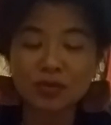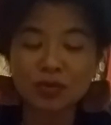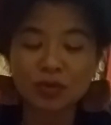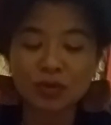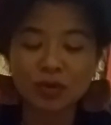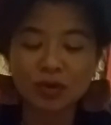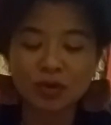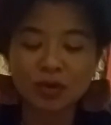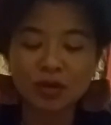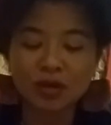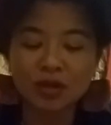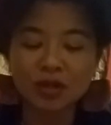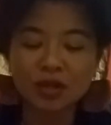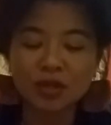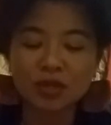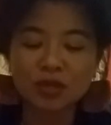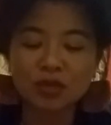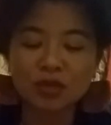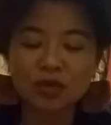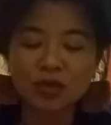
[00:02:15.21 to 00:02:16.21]
We're
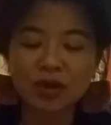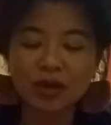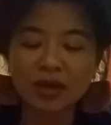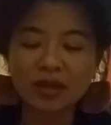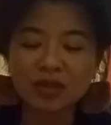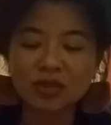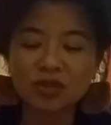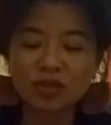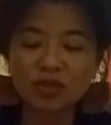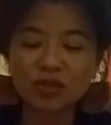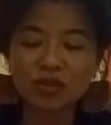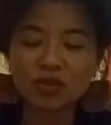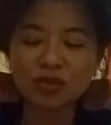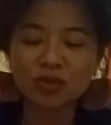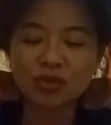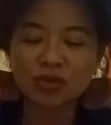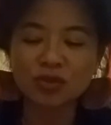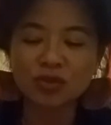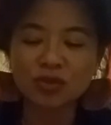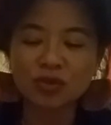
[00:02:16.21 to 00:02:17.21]
trying
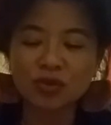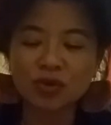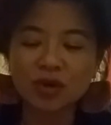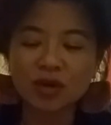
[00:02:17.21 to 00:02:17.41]
to